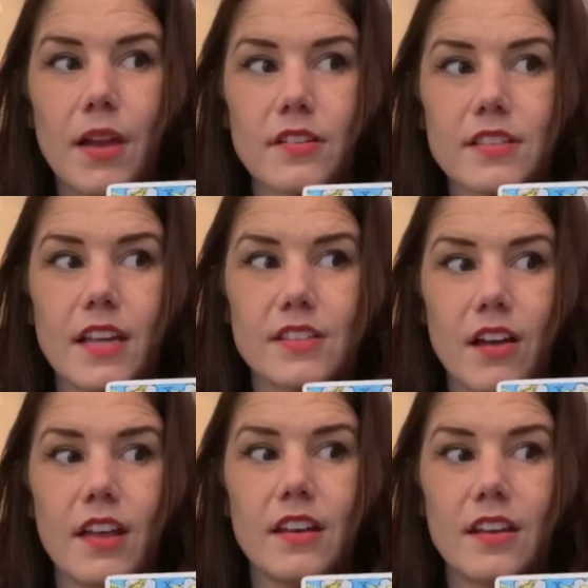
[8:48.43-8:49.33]
sights
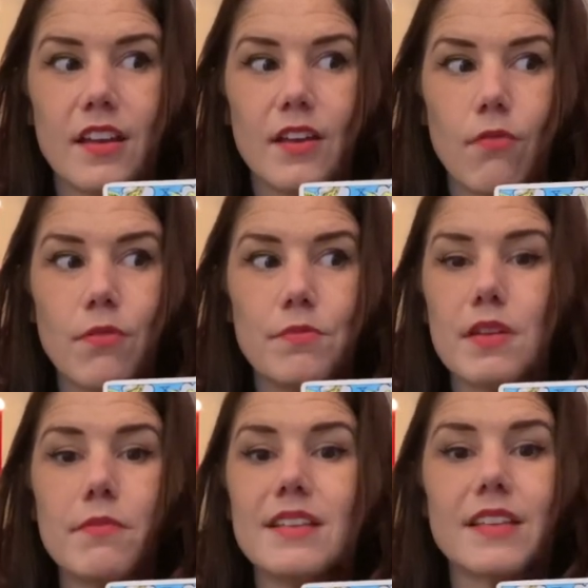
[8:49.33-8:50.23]
on what would be
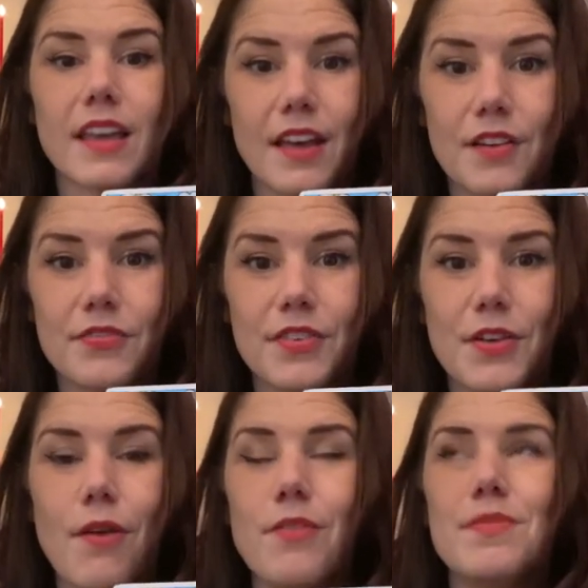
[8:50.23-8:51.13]
amazing
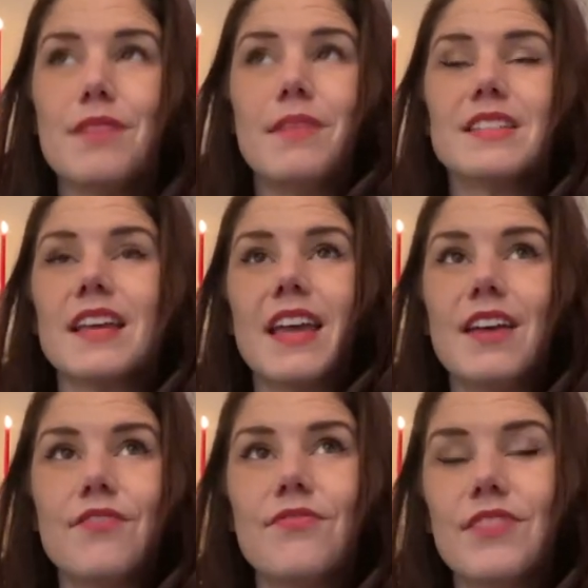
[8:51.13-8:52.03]

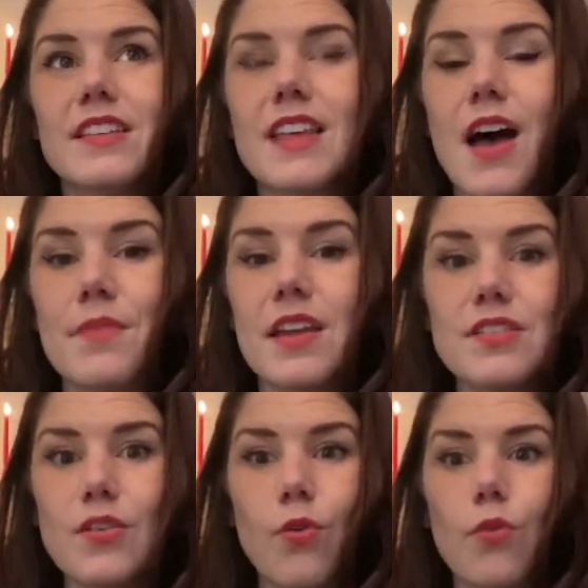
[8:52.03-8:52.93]
if this
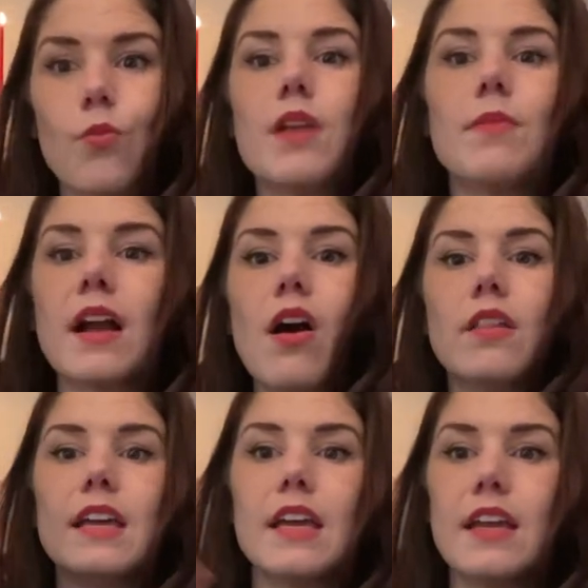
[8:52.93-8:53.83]
happened, or what am I
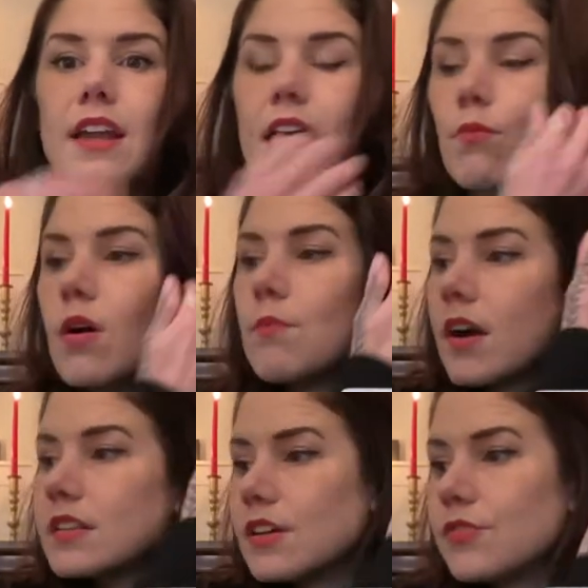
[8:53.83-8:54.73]
calling in, and what
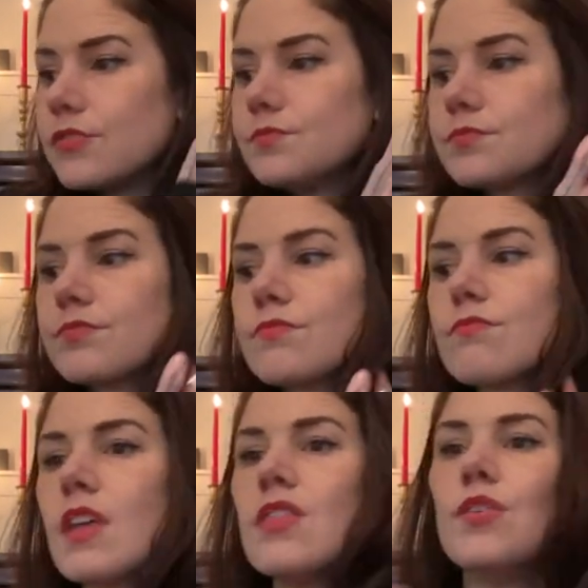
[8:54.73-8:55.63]
parts of
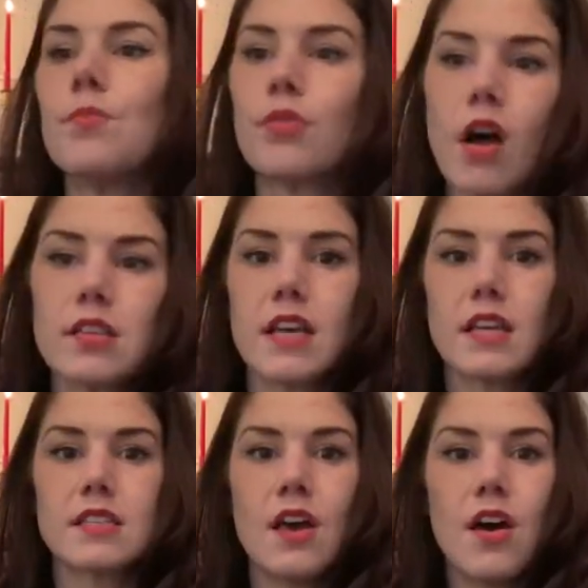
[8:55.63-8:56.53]
the
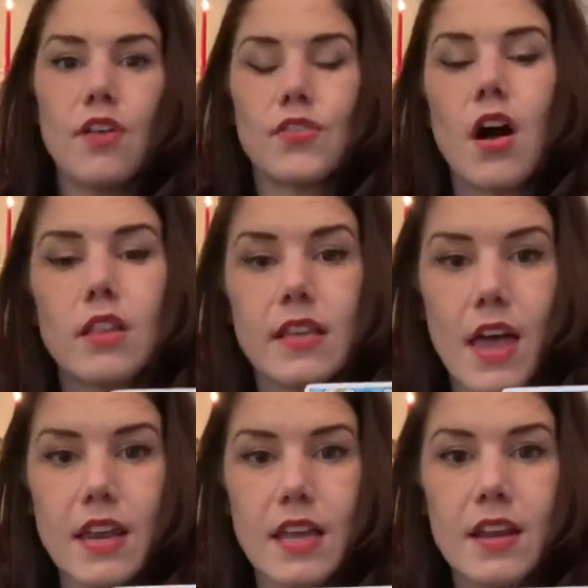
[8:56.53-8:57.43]
process of calling
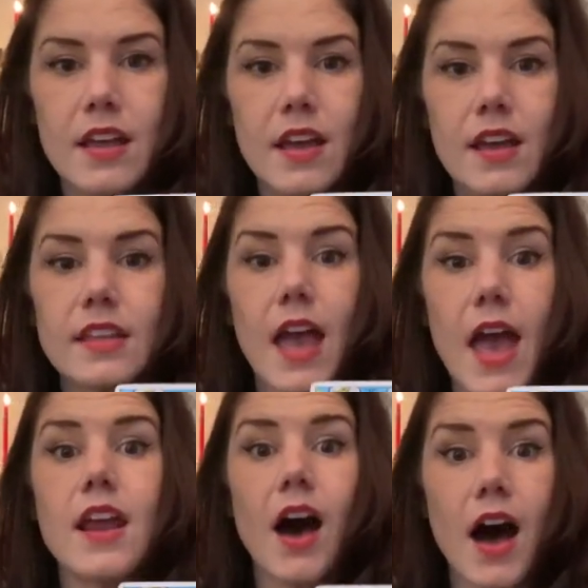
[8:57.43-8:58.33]
that in
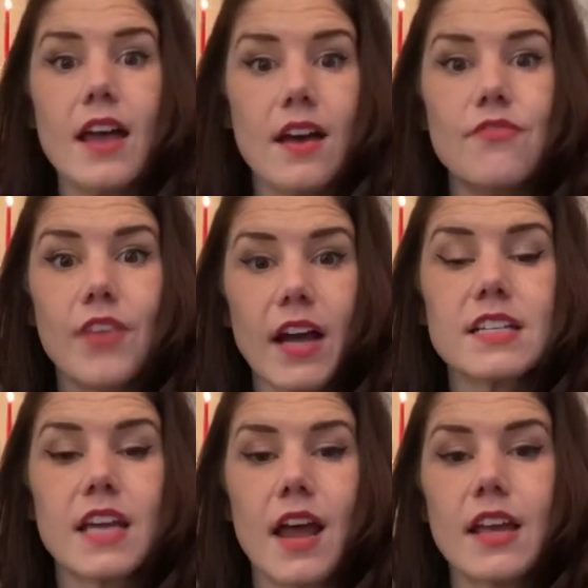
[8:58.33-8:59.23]
can I affect,
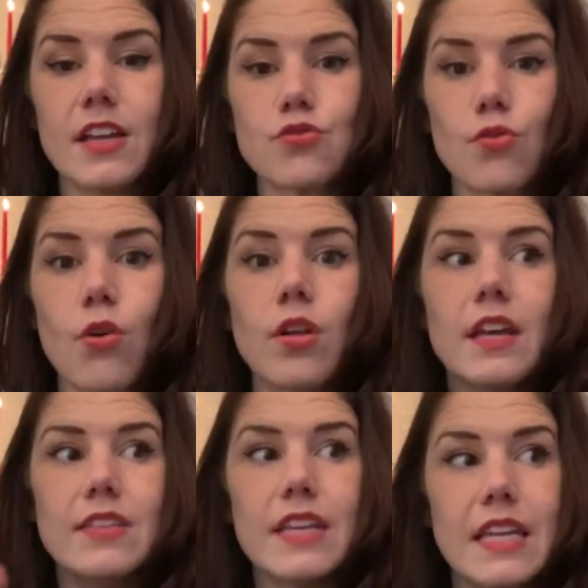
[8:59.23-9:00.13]
can I control
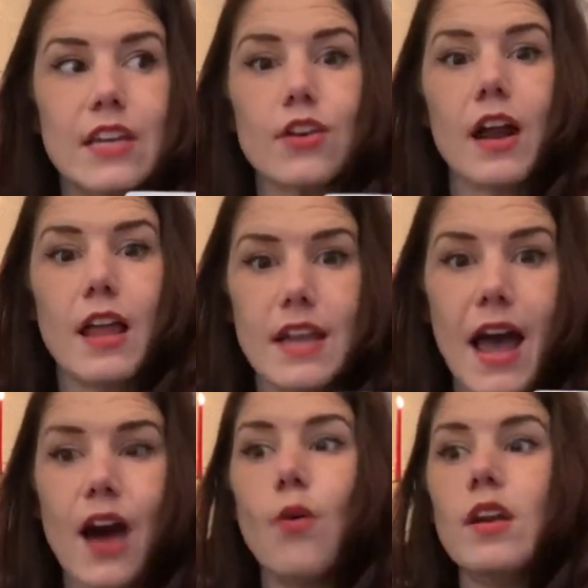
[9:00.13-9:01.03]
in the here and
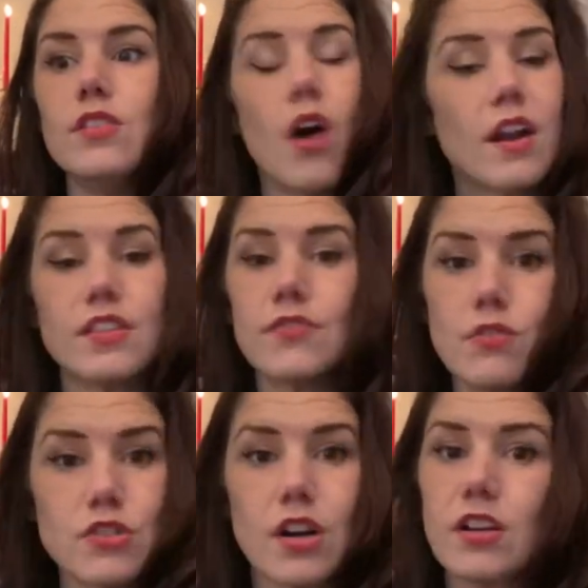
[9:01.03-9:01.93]
now, not in the
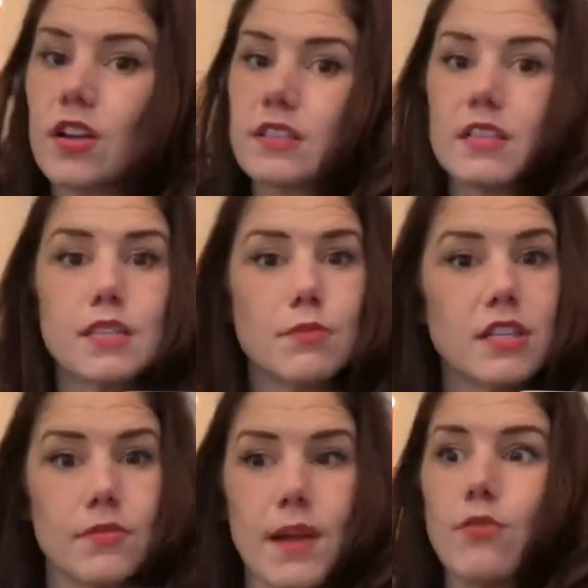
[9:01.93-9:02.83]
future, not 6 months
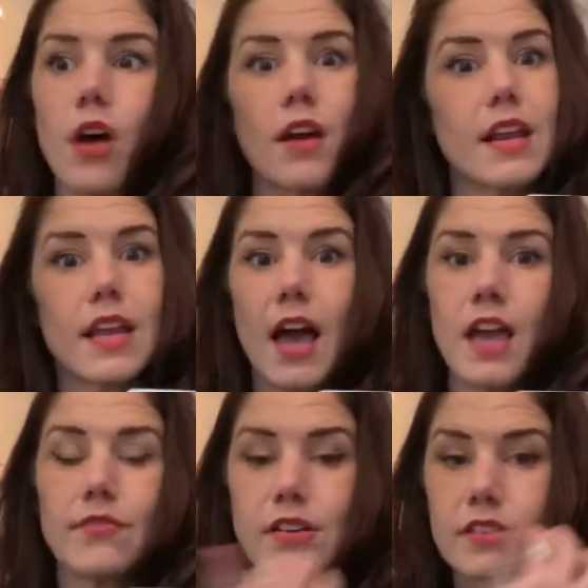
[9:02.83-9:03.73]
from now, not getting ahead
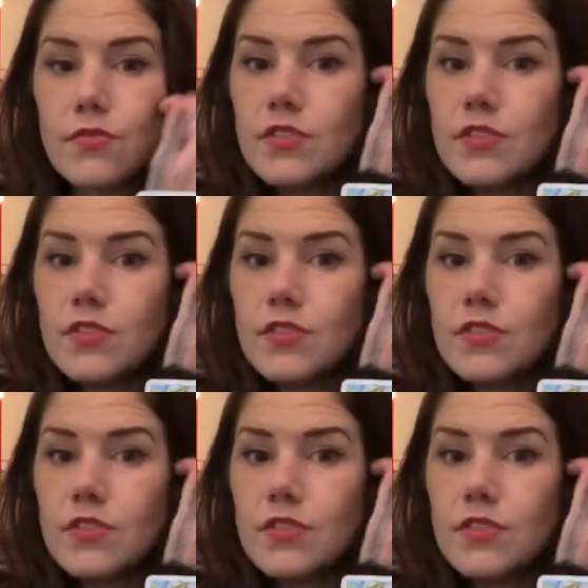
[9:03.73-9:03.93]
of ourselves,